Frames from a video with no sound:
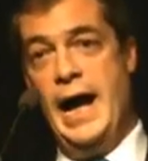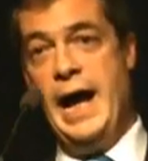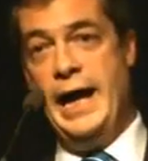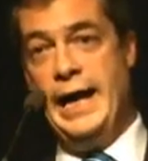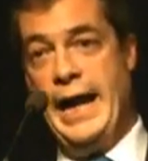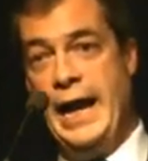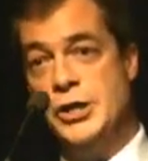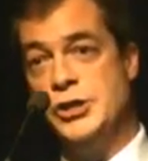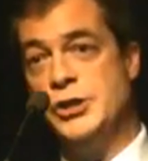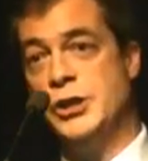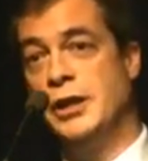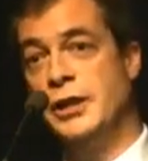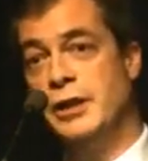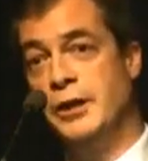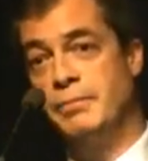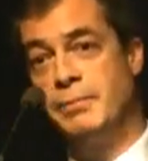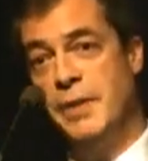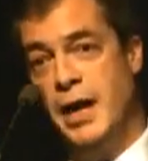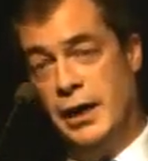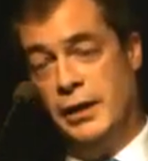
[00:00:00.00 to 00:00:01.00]
And
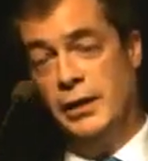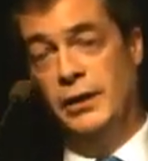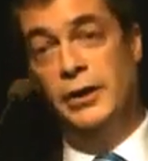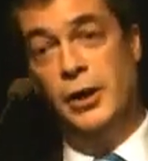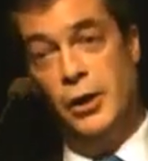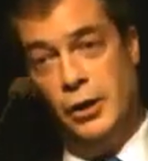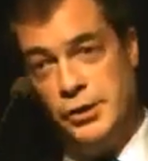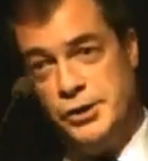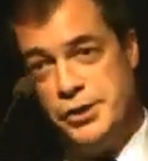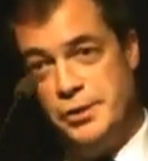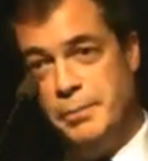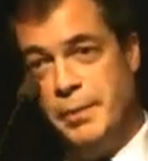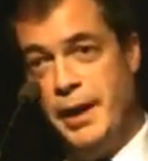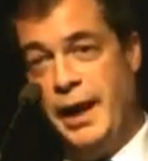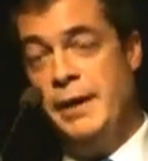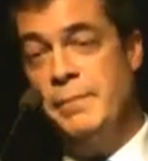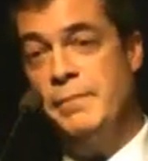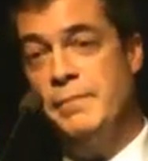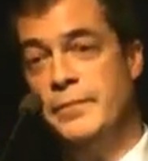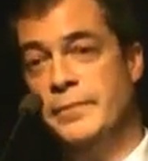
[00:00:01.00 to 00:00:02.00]
Angela Merkel looked at
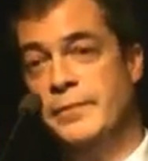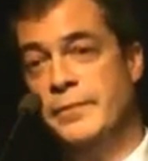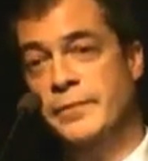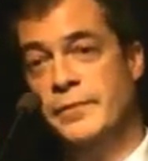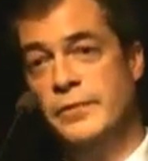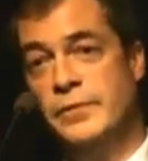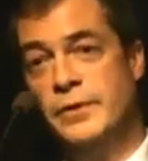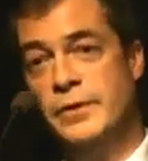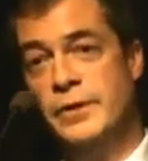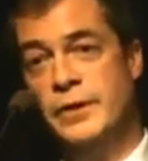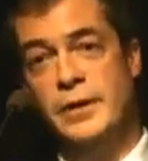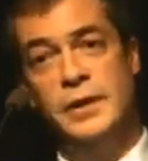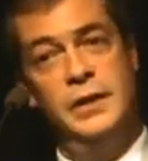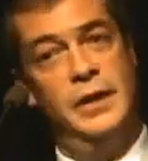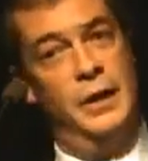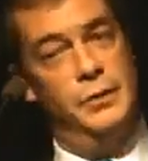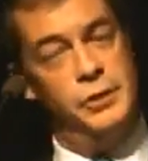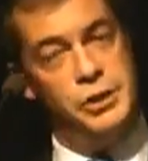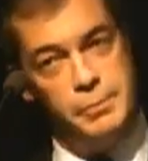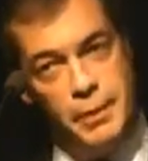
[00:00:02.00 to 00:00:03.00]
me,
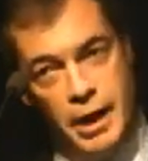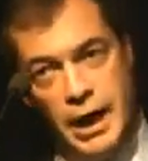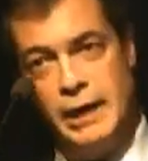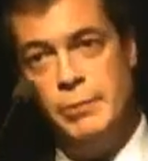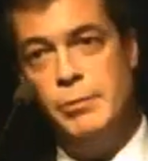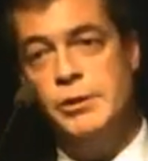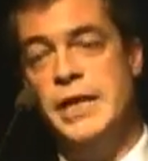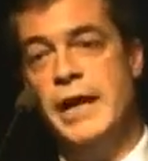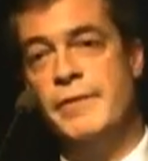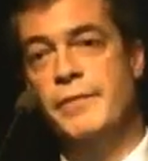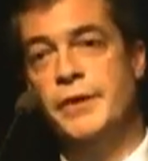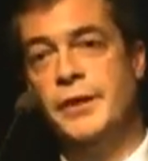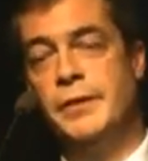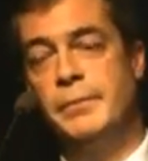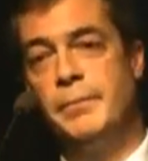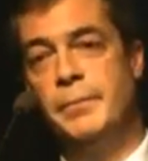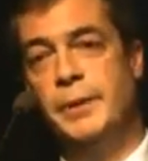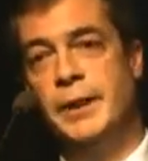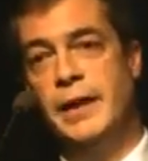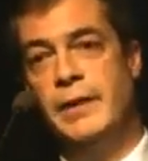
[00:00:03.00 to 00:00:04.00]
no smile was
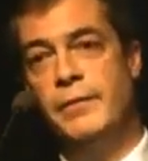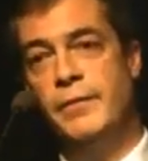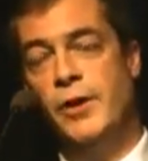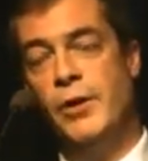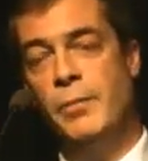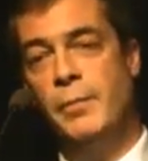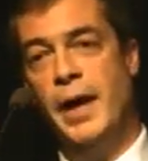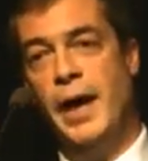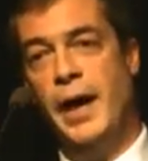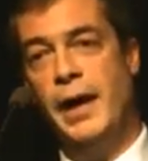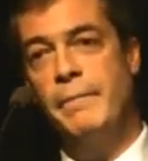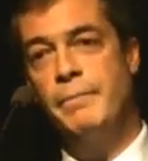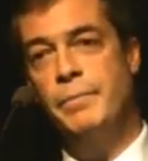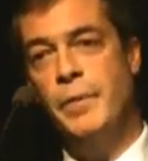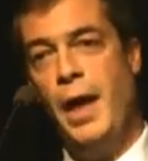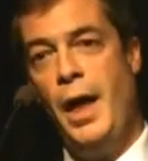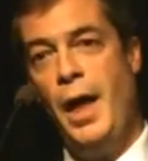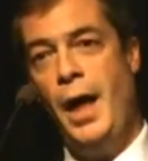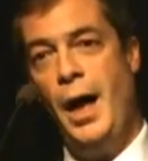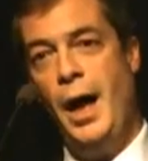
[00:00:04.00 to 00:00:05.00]
evident, believe you
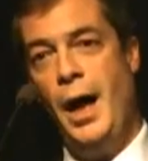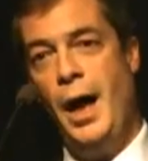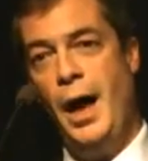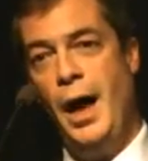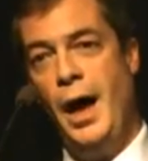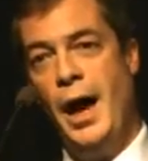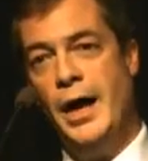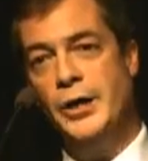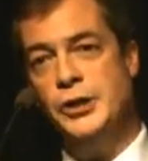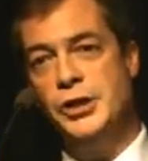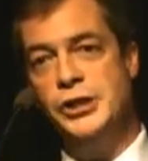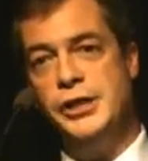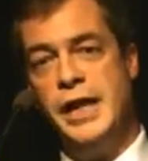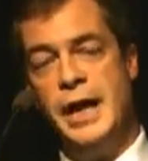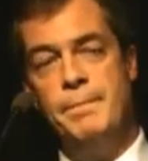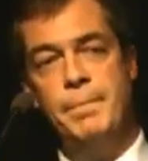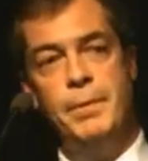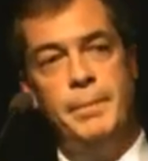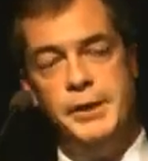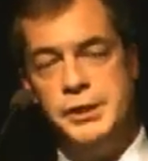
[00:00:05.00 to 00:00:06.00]
me, and she
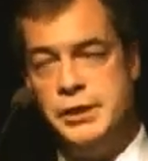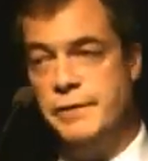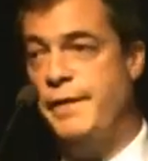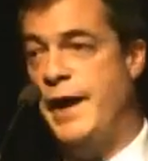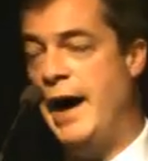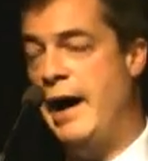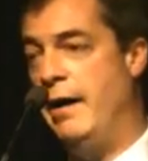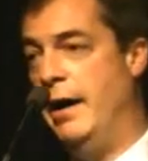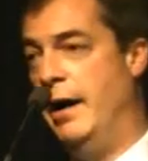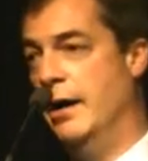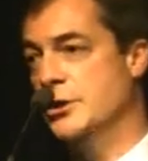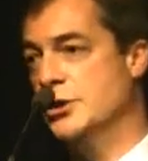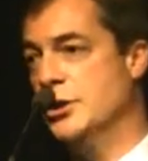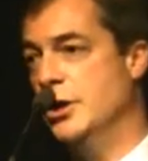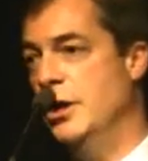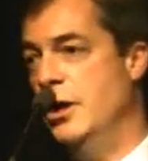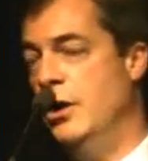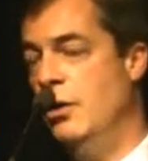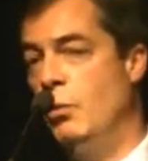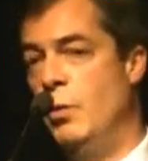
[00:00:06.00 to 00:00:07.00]
said, but Mr Farage,
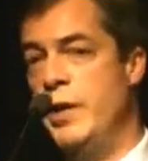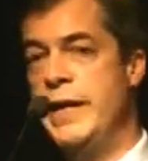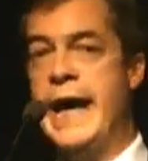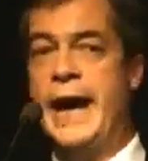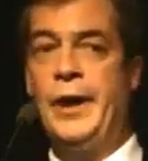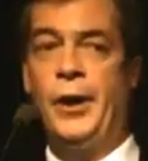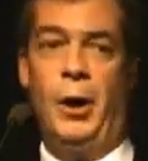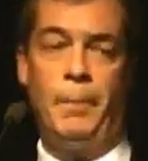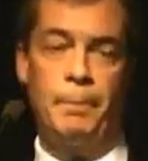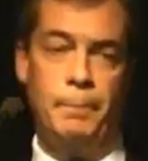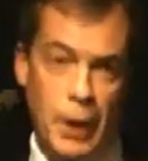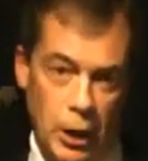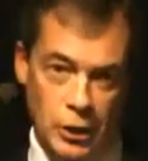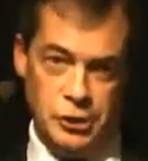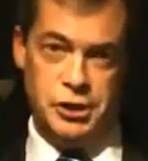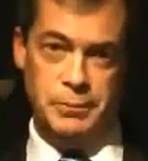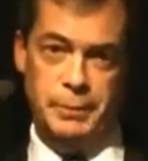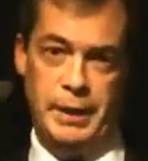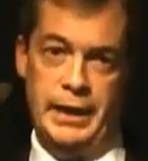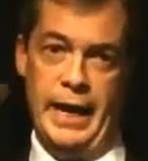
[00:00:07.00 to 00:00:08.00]
we cannot
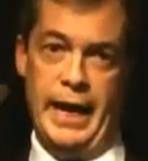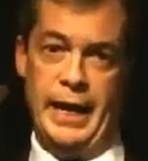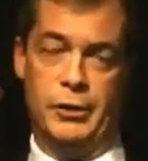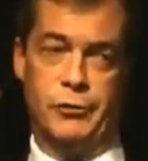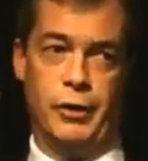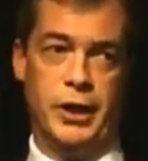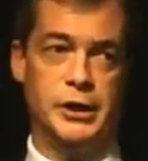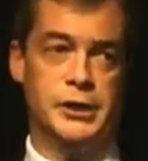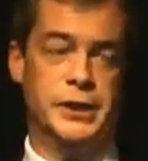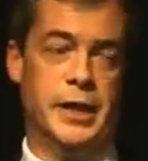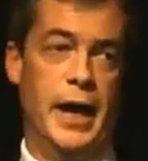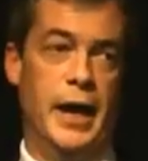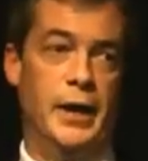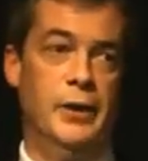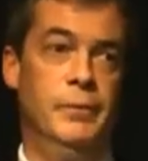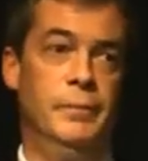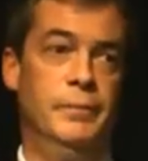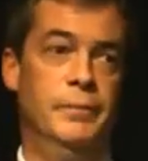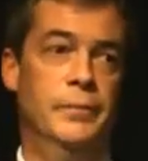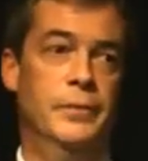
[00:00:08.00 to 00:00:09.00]
possibly let Greece
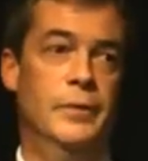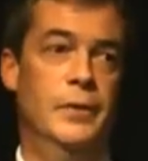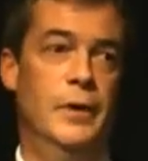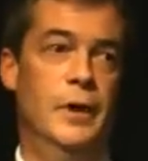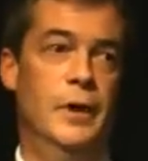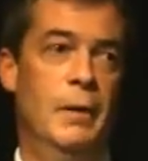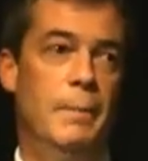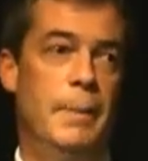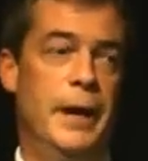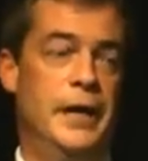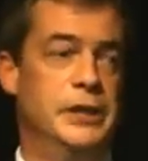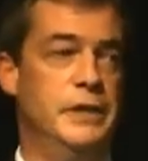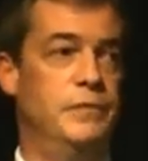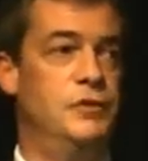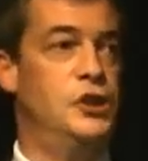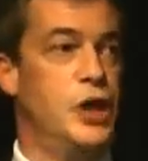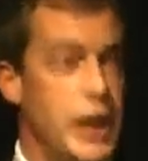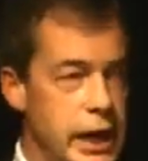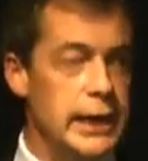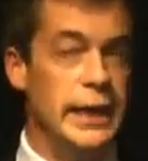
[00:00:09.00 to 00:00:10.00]
go, because
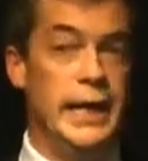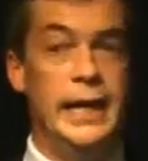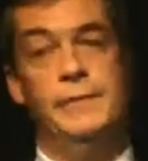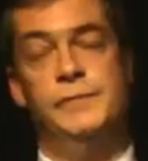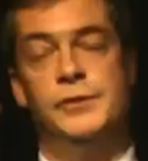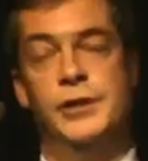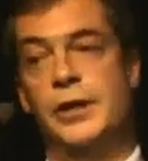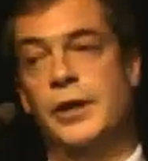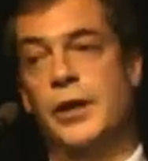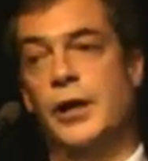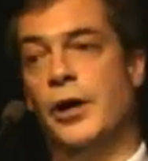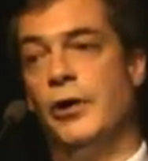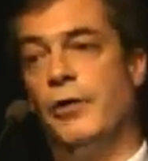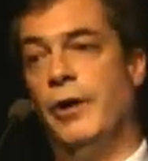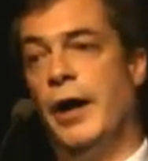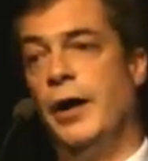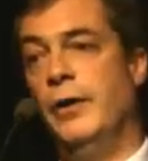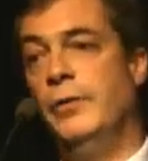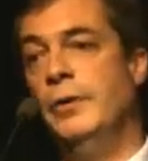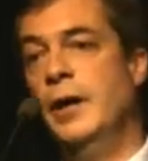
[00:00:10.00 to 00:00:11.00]
if she leaves the
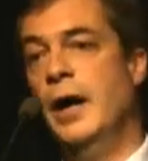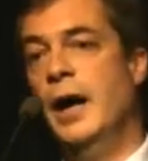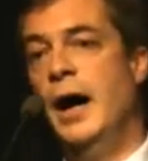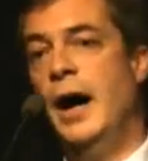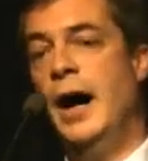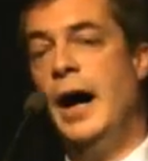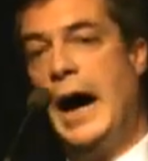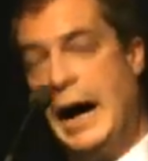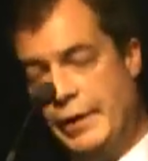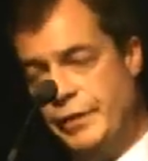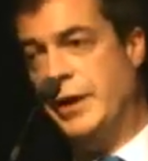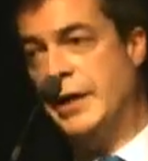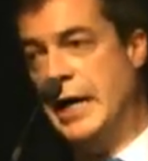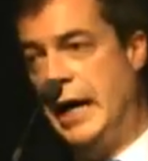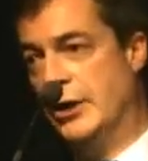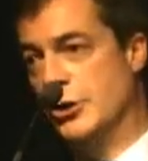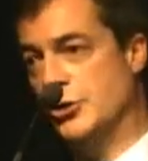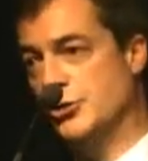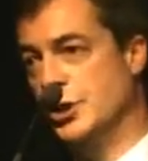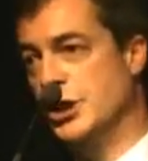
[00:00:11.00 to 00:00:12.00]
euro, other
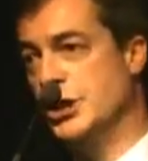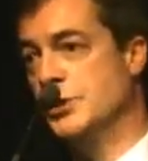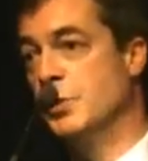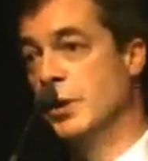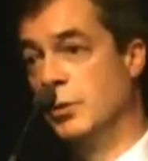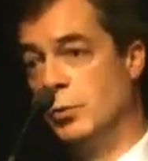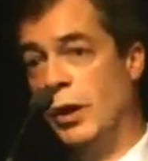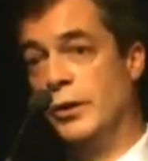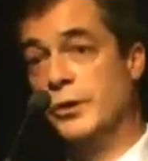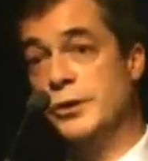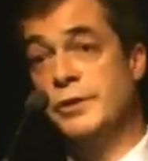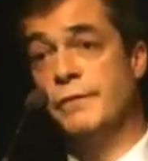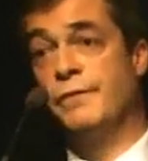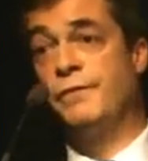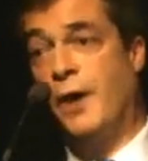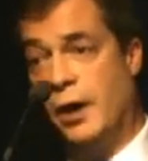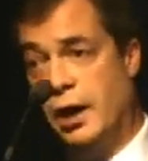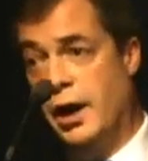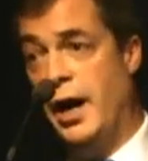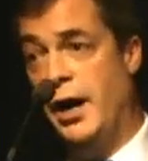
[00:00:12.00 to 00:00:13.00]
countries will want to
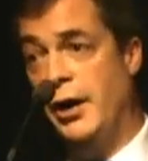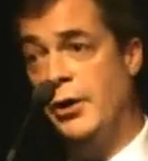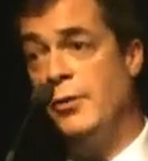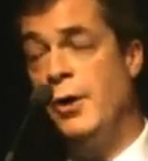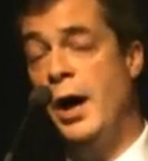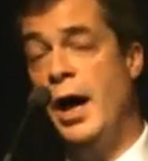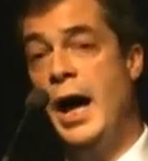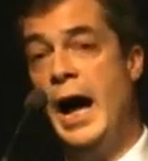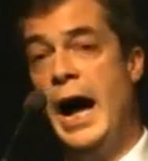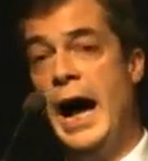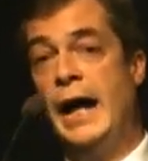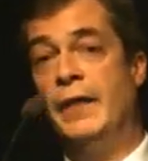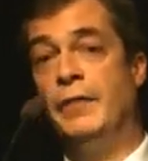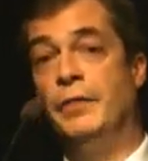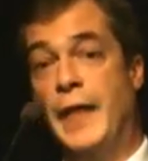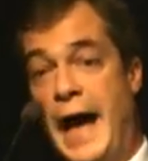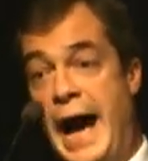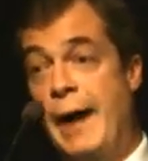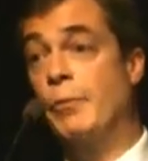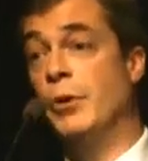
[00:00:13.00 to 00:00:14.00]
follow,
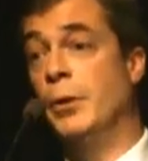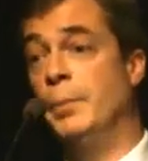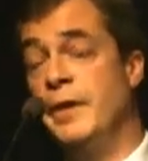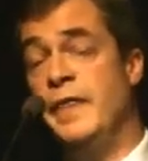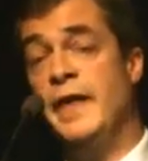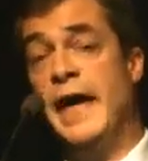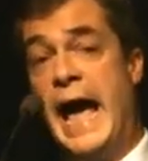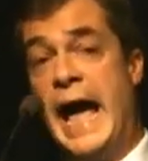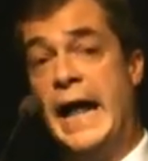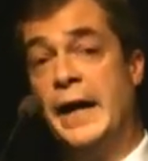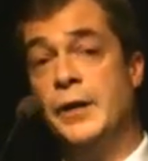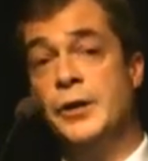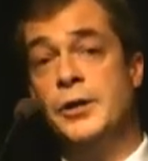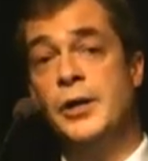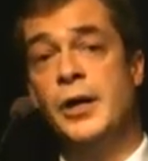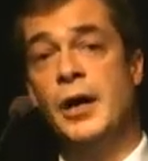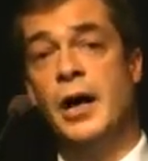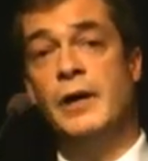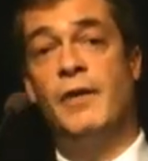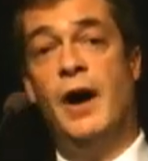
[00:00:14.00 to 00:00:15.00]
and that will be the
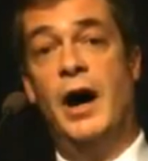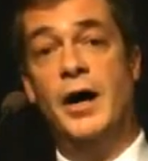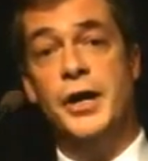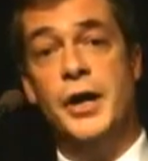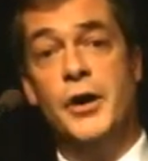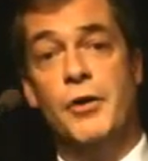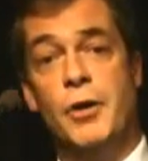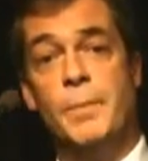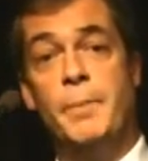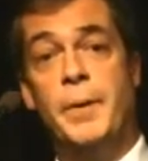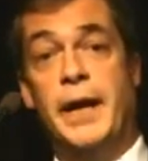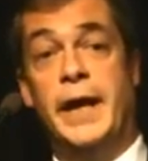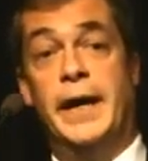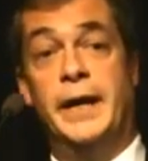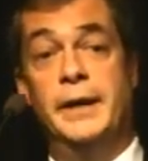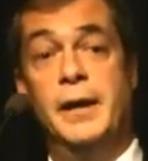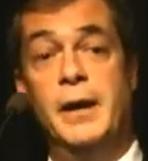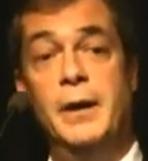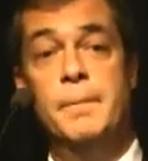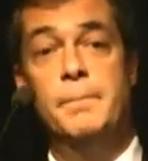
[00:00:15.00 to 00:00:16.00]
end of our
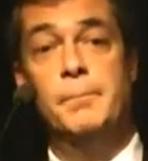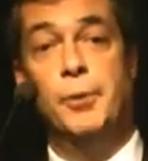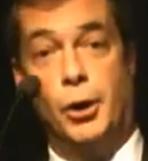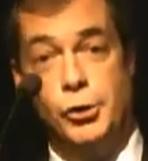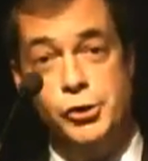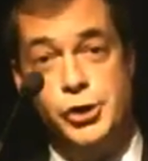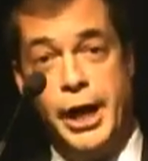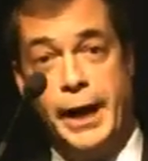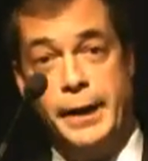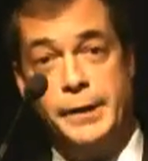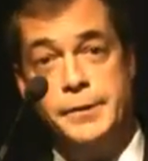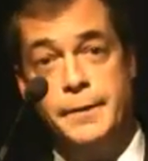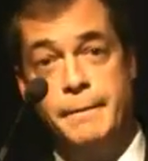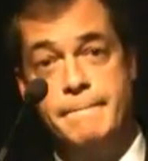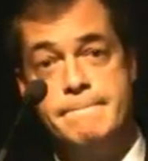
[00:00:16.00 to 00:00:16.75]
European project.